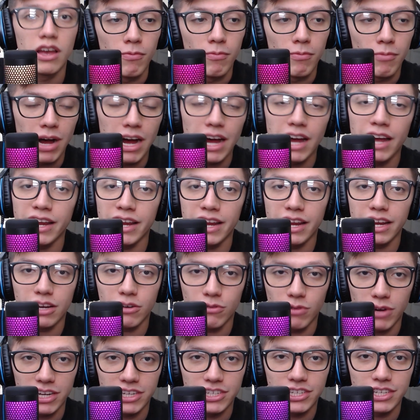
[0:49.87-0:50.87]
My
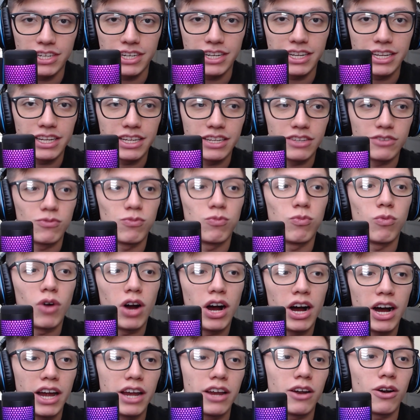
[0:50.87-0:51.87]
question is,
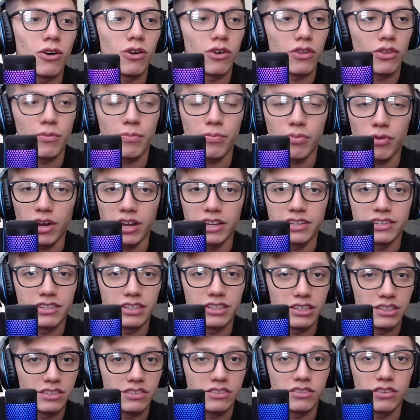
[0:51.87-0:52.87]
why are the
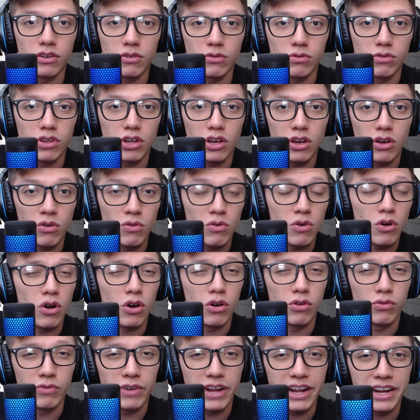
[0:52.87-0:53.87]
prices so low
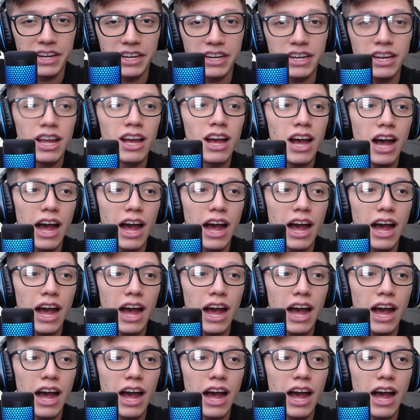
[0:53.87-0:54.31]
already?